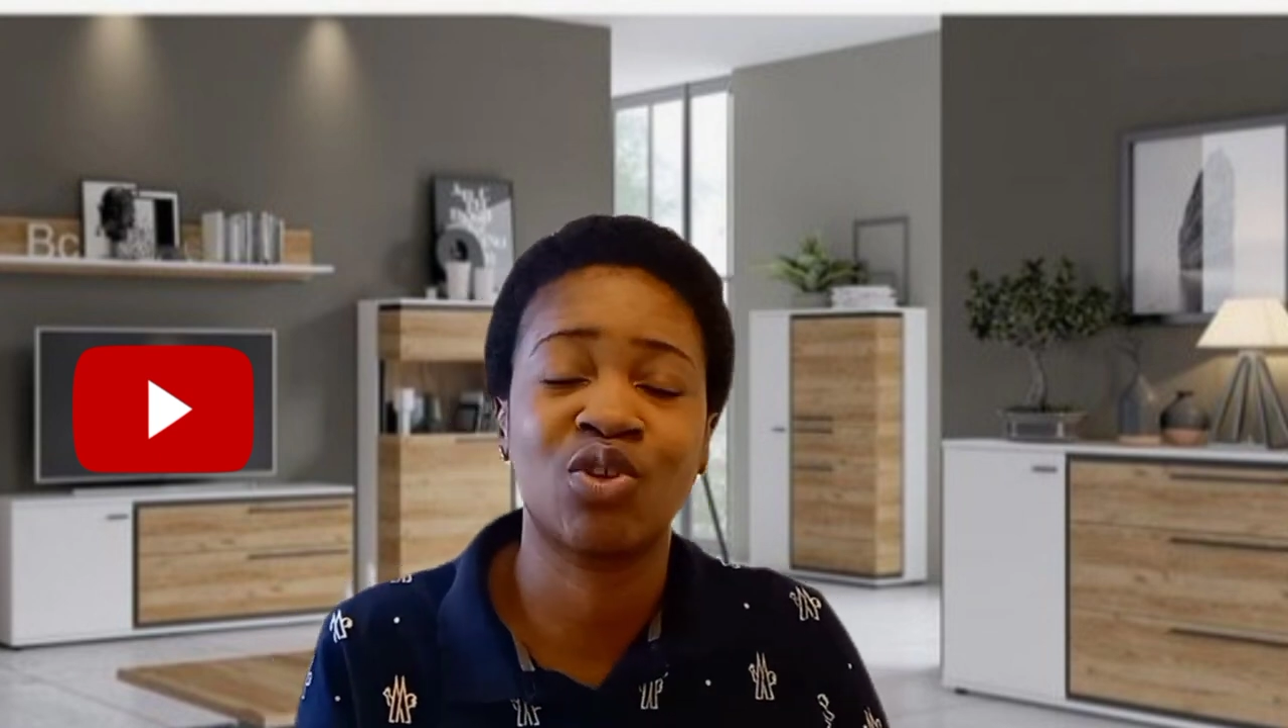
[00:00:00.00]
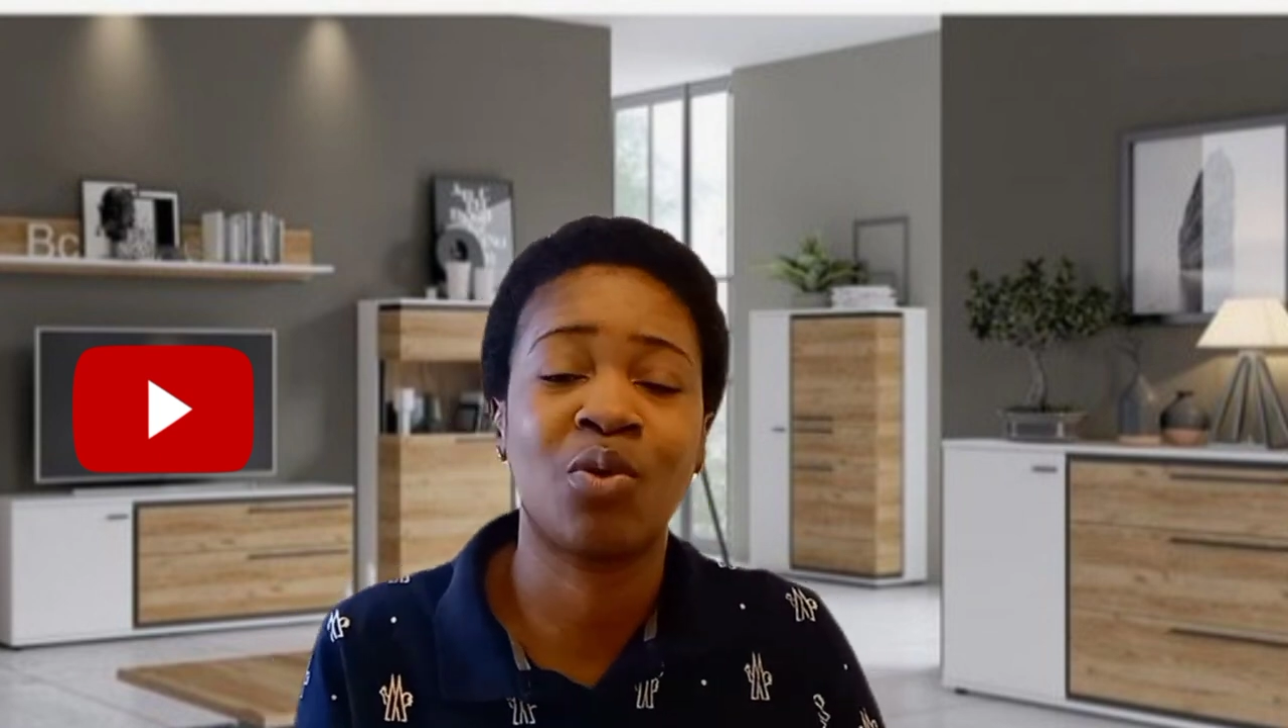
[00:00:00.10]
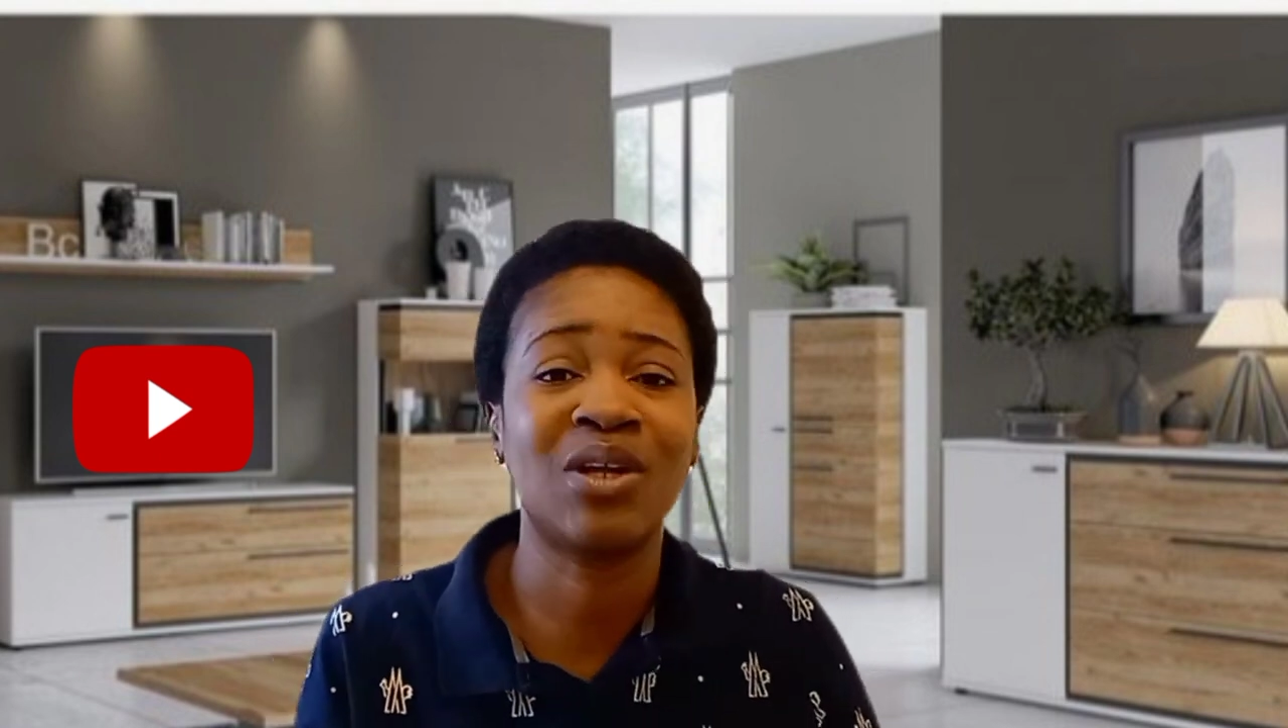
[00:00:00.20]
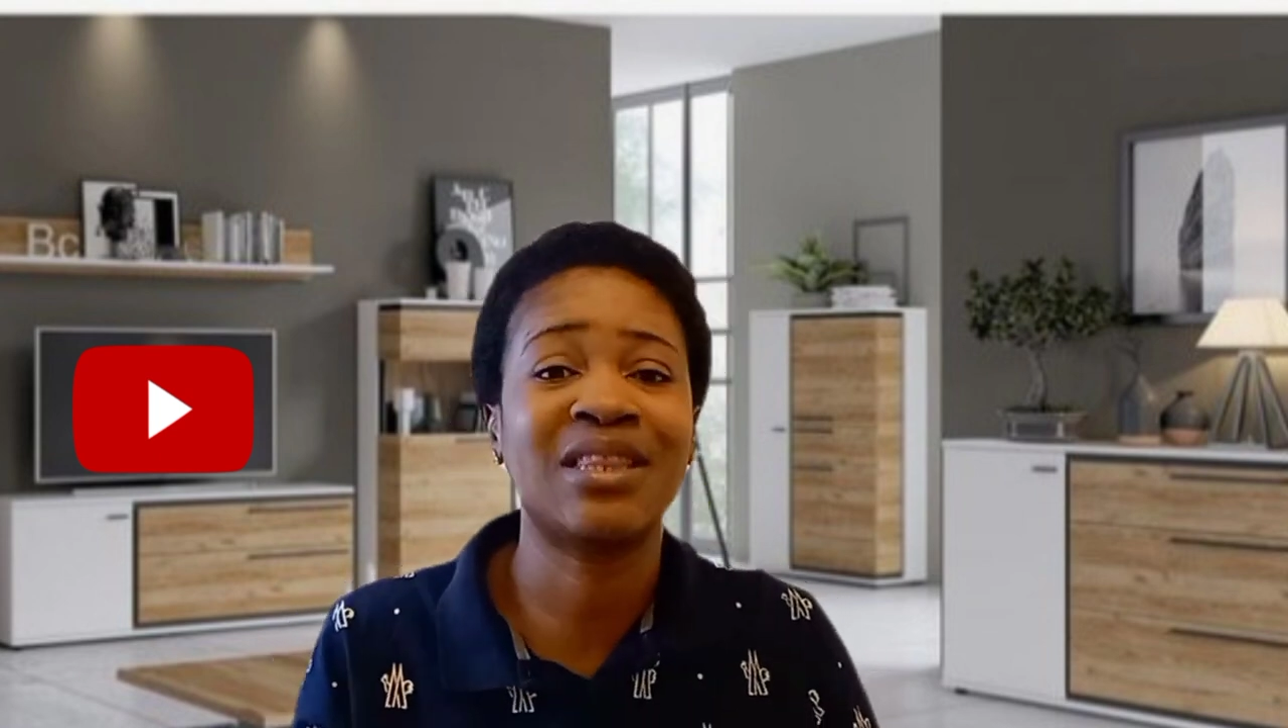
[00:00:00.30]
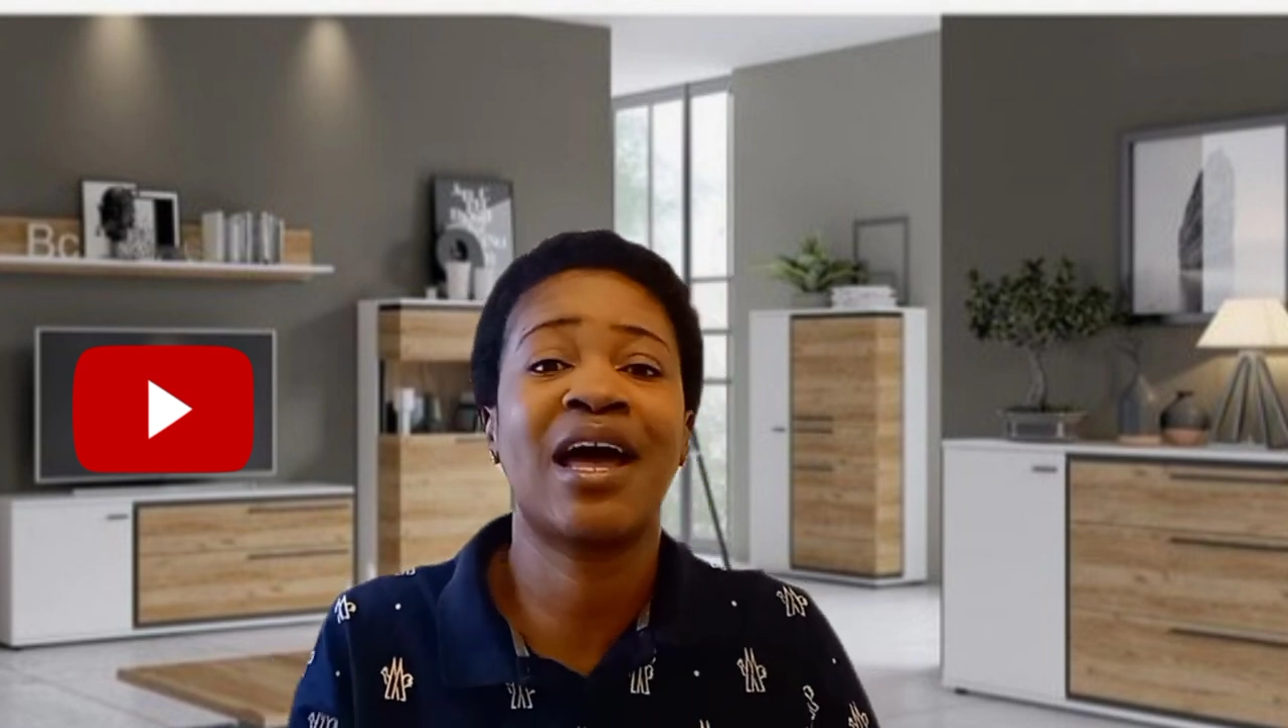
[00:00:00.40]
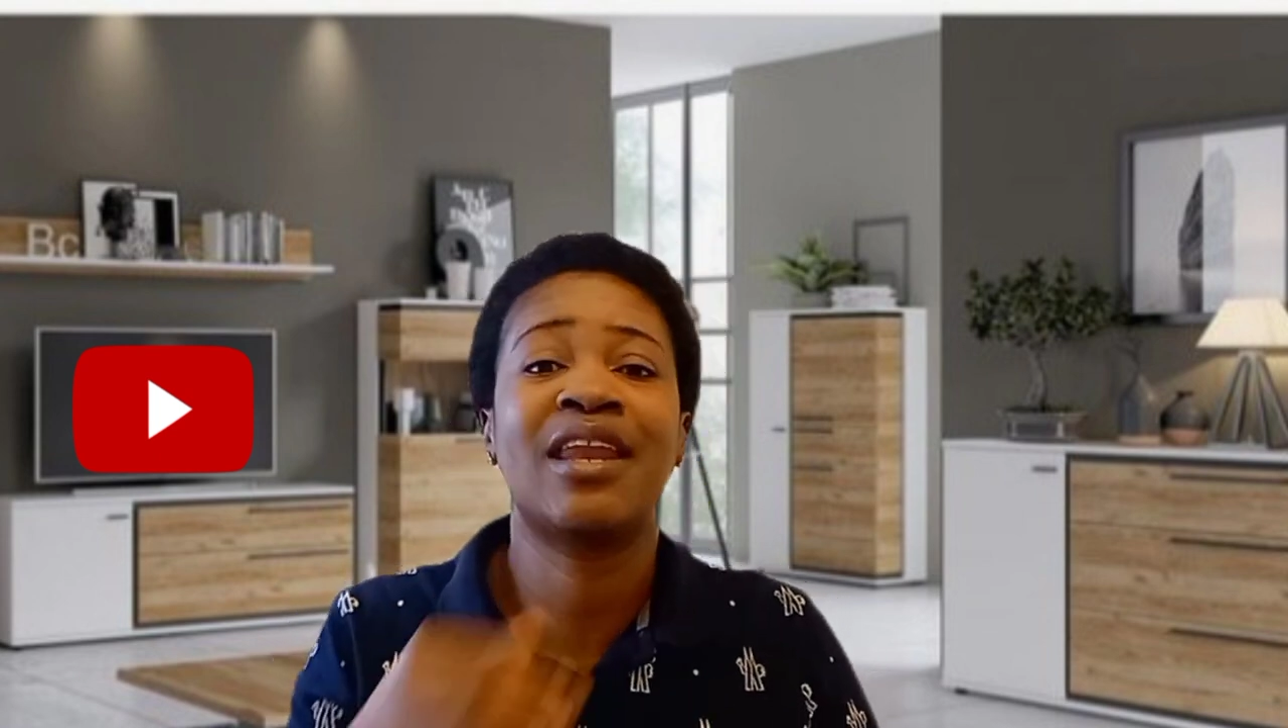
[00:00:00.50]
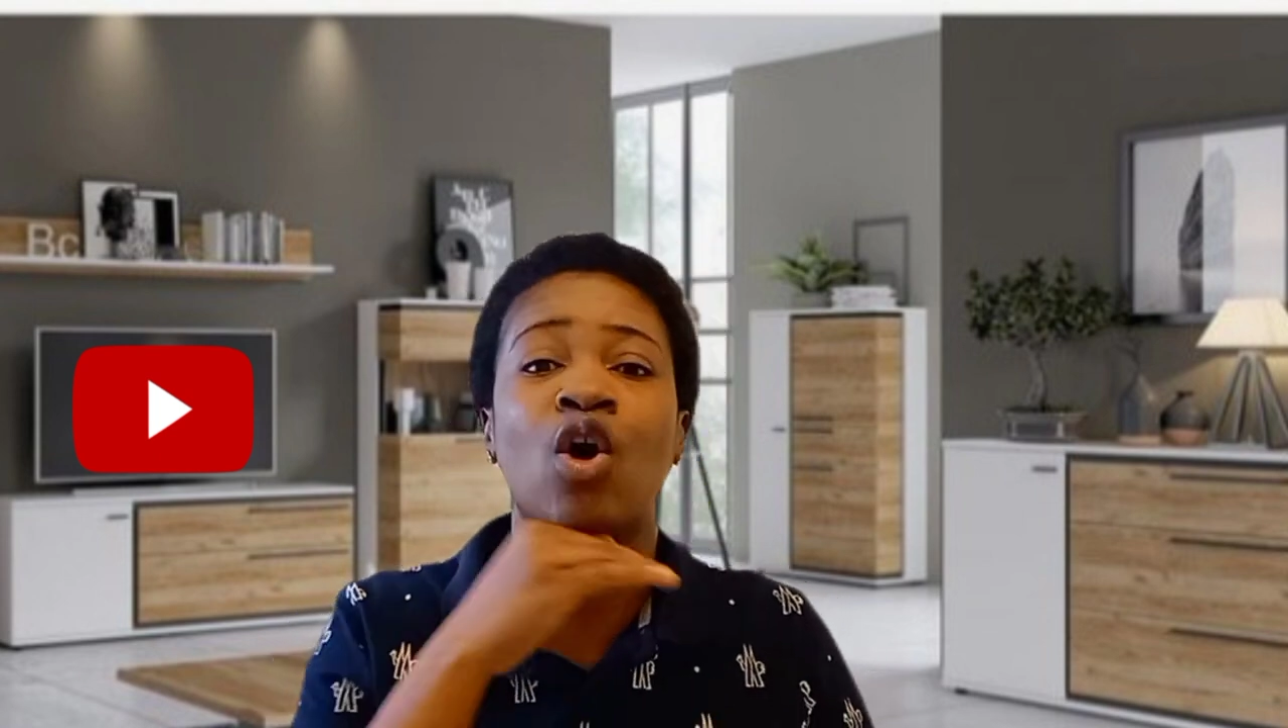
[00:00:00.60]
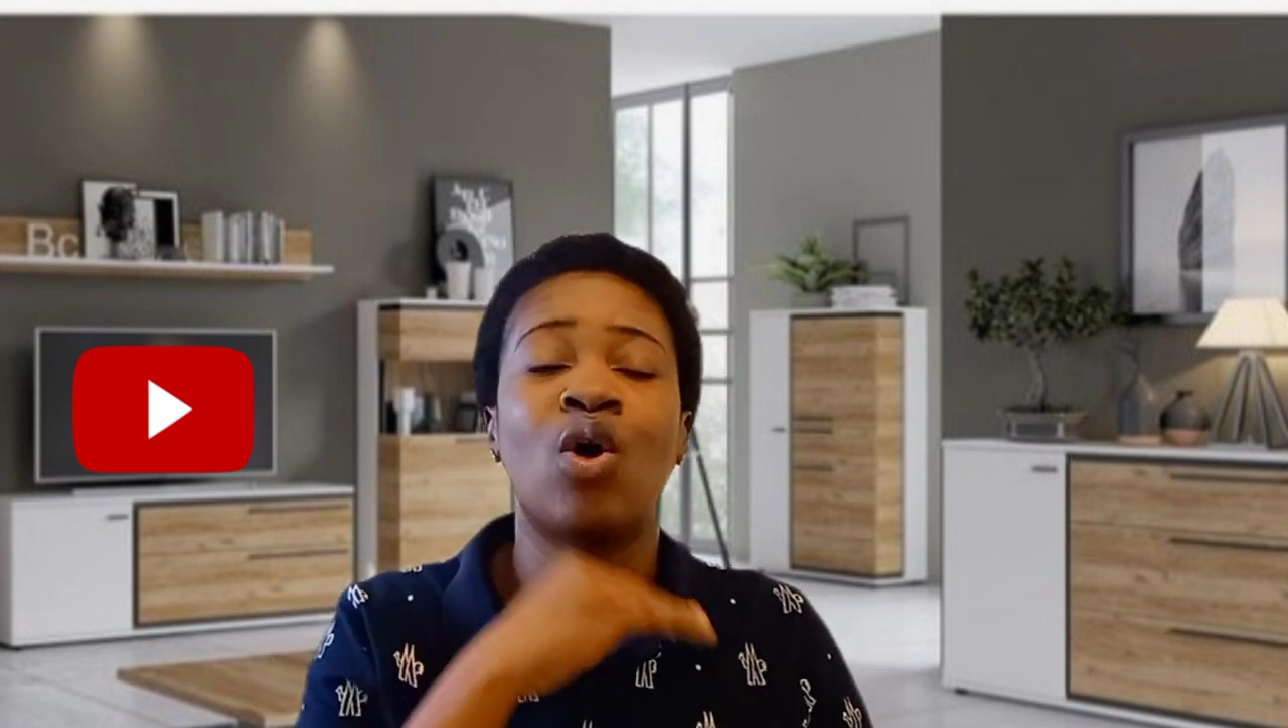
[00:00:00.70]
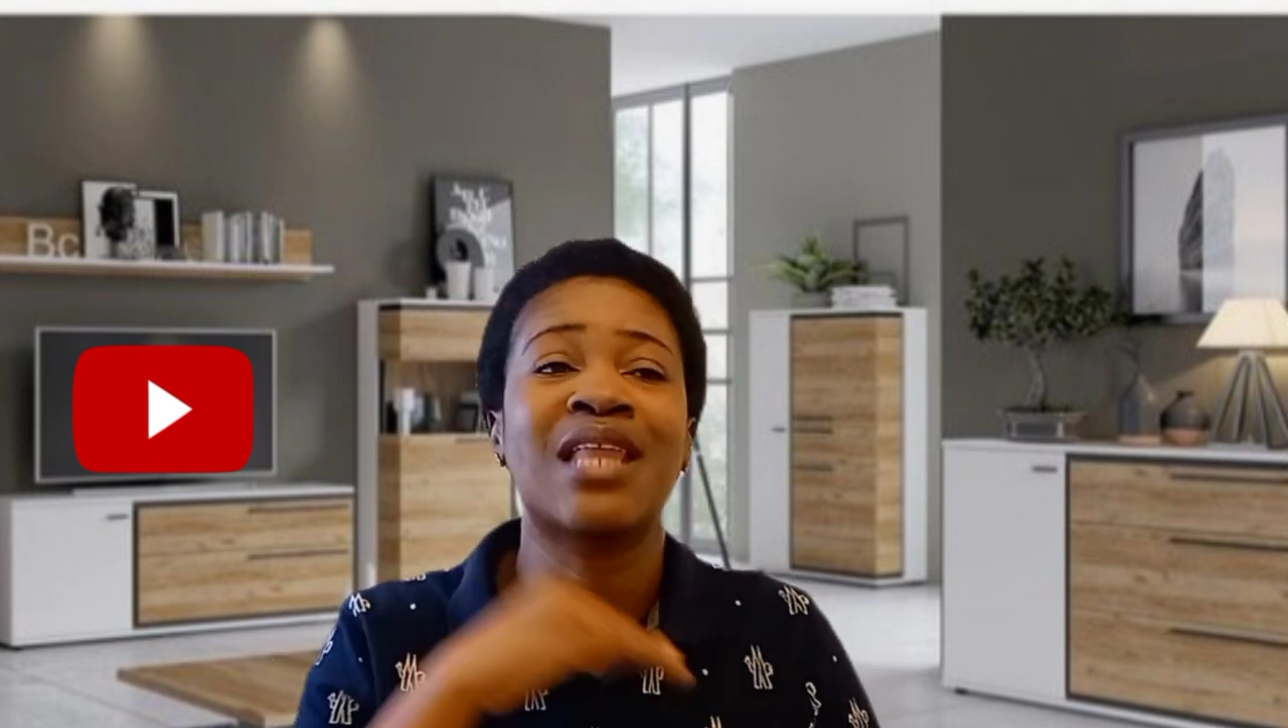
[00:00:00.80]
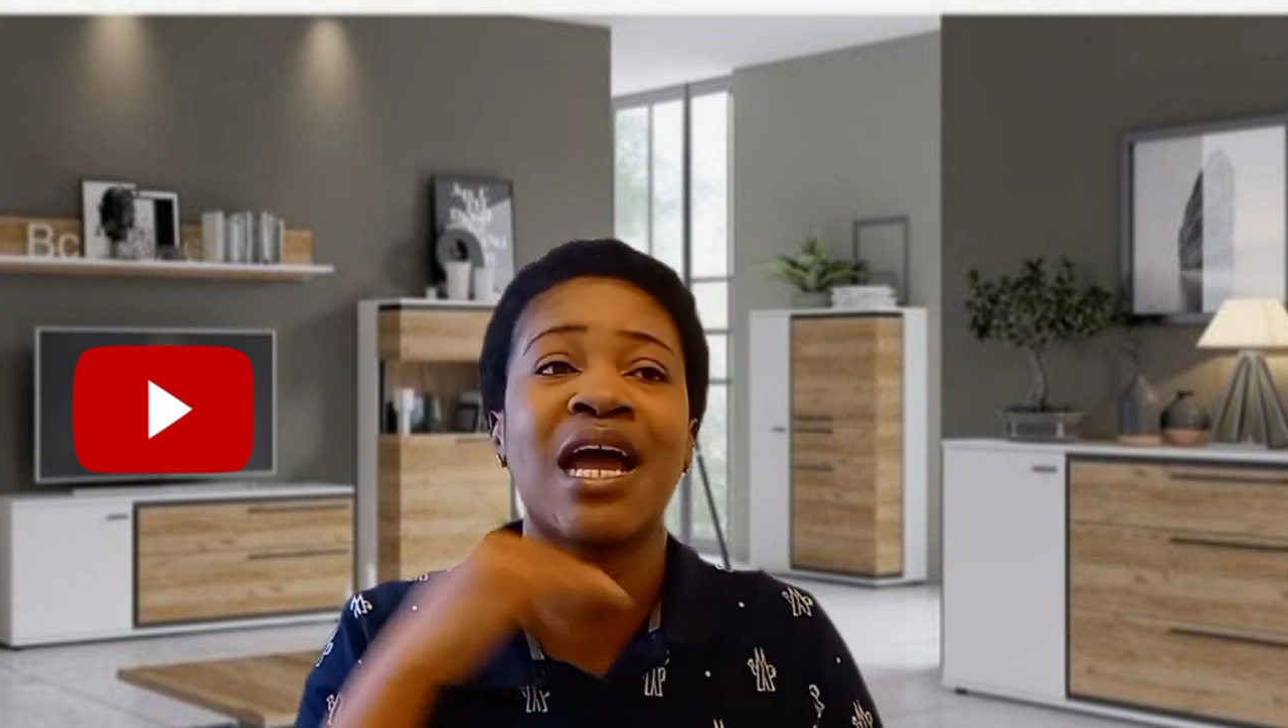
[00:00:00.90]
What are the
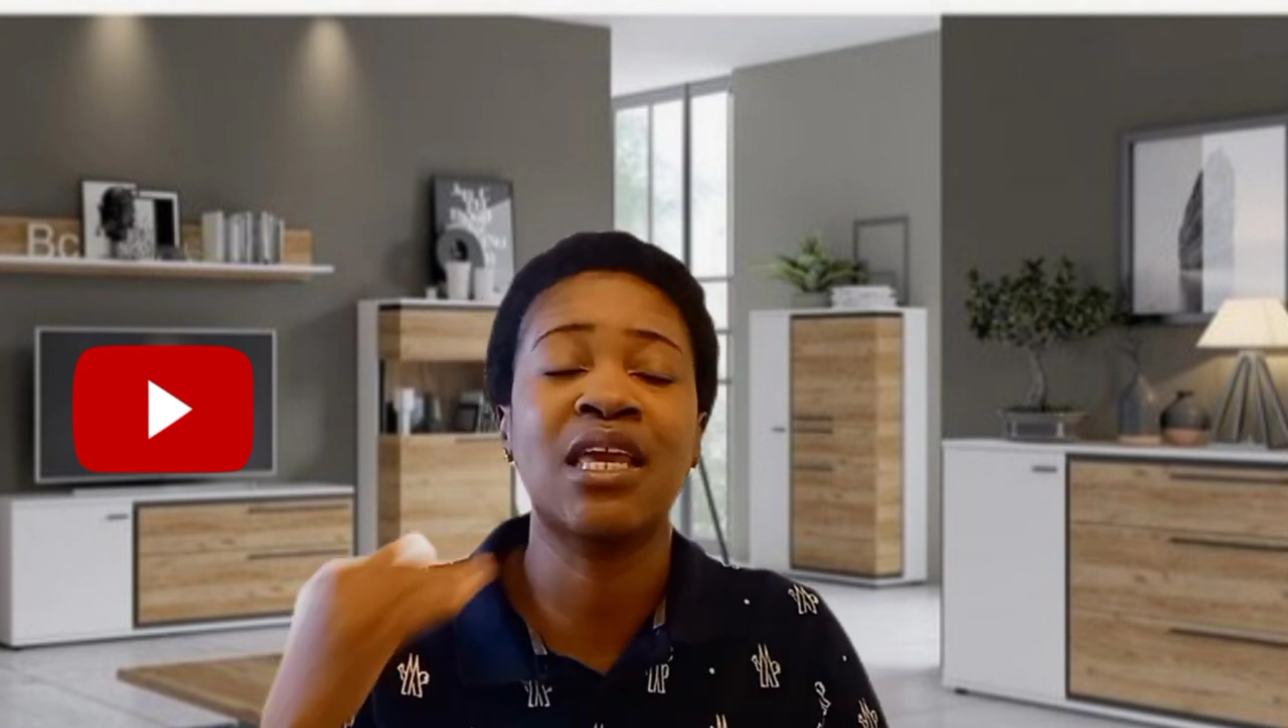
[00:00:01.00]
other